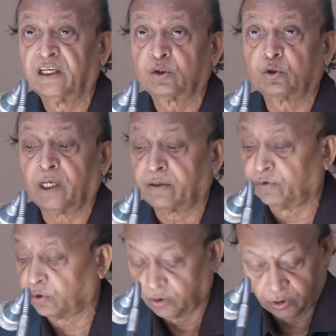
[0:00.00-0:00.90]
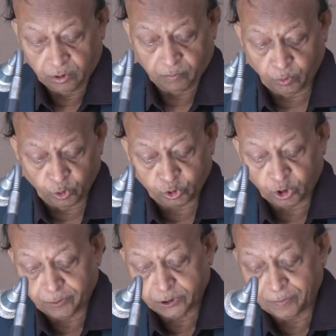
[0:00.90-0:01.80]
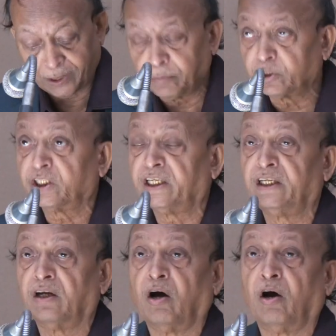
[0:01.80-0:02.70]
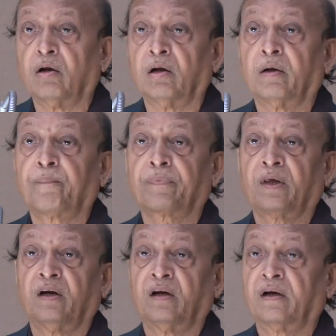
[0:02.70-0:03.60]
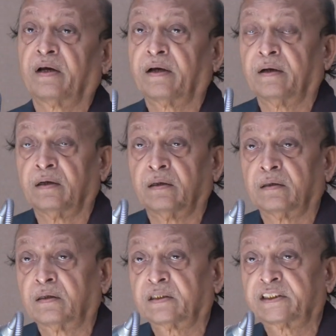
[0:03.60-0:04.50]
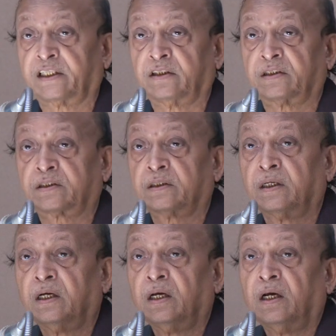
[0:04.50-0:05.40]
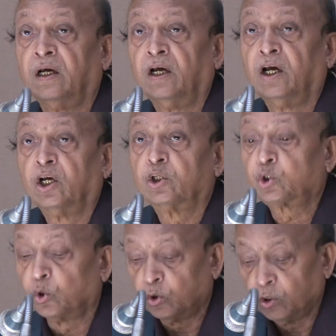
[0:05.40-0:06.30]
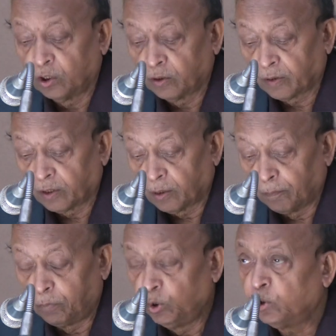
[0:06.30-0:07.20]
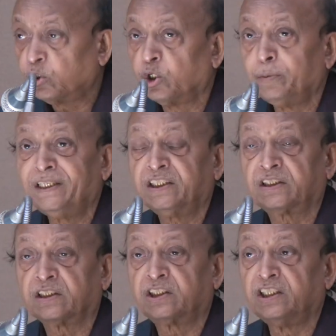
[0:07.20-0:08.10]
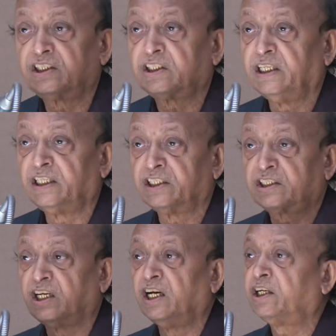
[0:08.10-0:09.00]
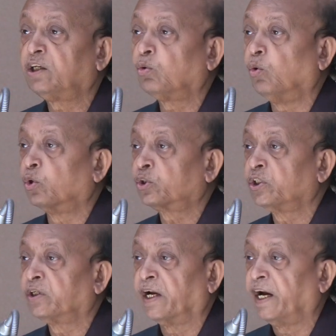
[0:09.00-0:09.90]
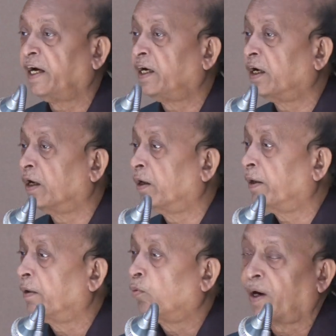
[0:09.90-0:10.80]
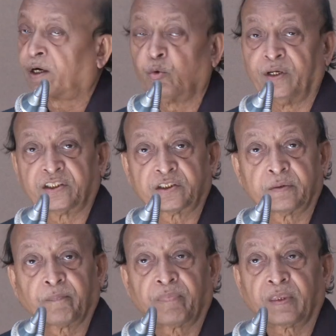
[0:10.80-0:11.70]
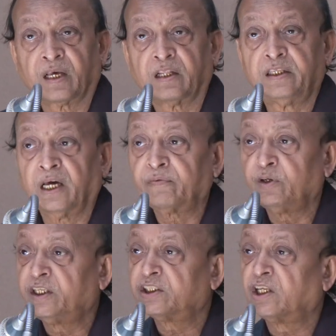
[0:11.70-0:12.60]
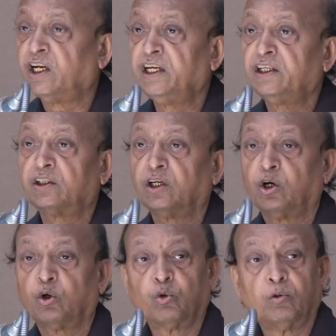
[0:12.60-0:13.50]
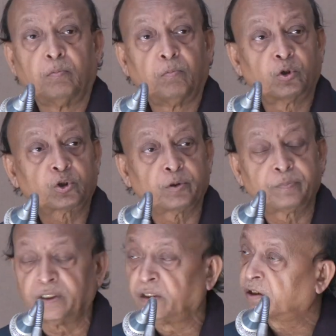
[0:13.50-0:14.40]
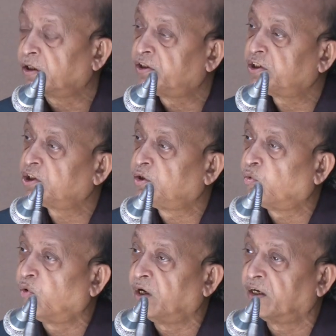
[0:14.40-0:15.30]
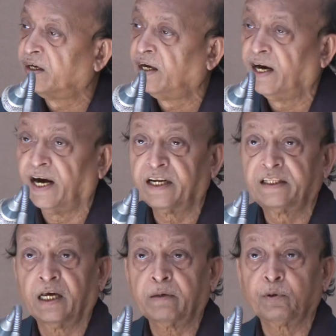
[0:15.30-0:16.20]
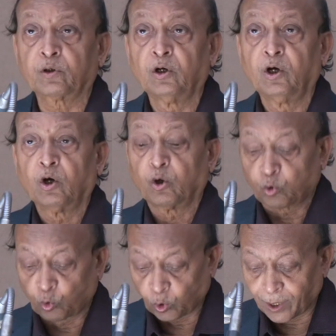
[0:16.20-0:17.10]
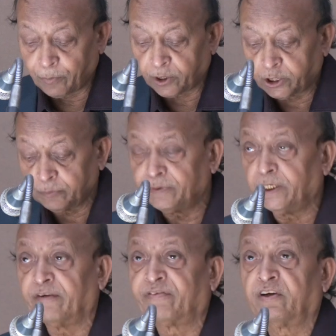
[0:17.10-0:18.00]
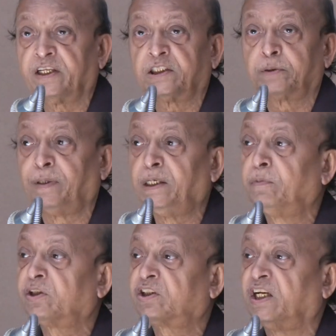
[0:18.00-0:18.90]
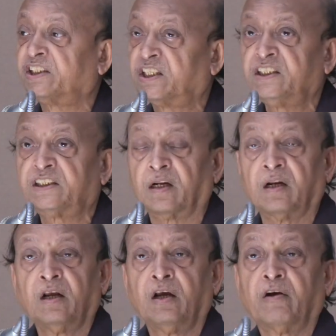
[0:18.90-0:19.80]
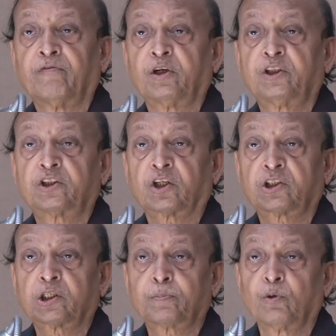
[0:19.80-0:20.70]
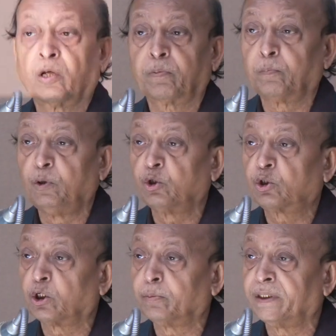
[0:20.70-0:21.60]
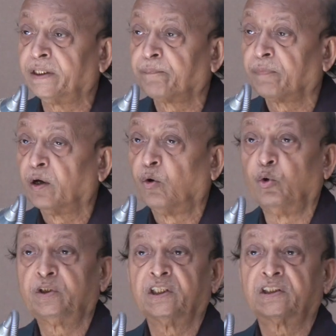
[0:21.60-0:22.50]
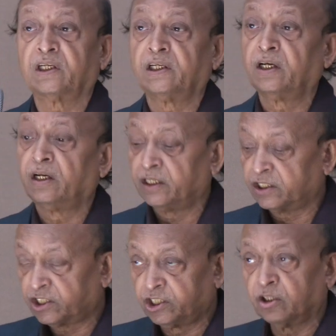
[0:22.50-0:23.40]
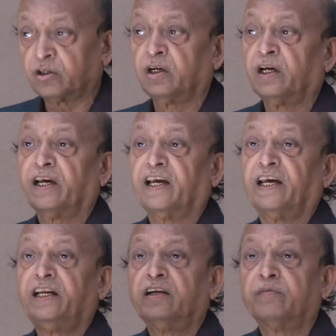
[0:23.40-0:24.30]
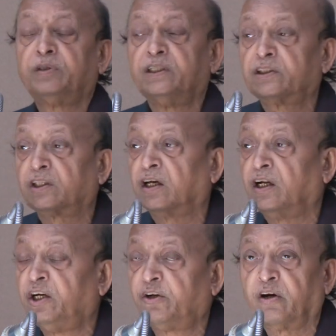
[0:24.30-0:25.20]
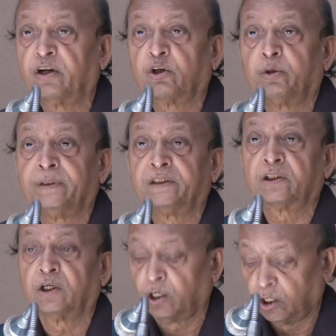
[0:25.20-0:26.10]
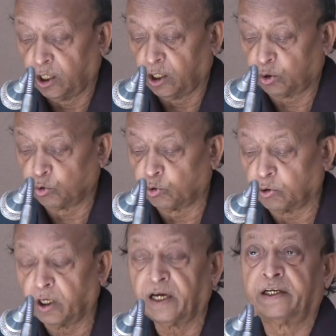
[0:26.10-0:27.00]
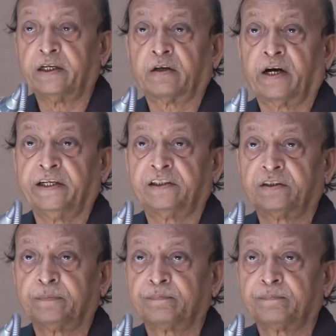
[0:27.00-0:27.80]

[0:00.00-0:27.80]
So therefore, blue economy is very much in all sectors. So blue economy, since it is related to ocean and waterways, therefore it is linked to most of the countries in the world, and therefore collaborative effort is very much essential for the successful of a blue economy, which is really steer any of these littoral economies to a greater height.